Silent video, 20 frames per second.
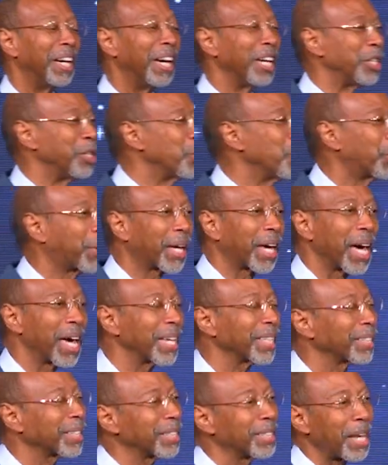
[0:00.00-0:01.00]
You
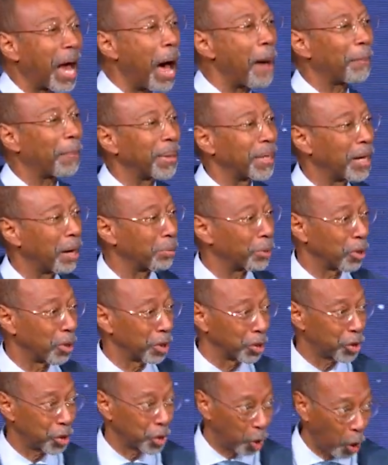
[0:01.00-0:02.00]
can't stop it. I'm going
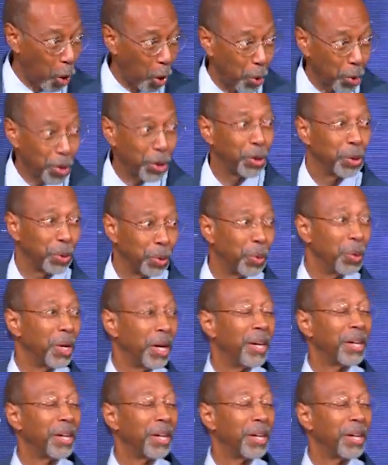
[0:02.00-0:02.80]
to show you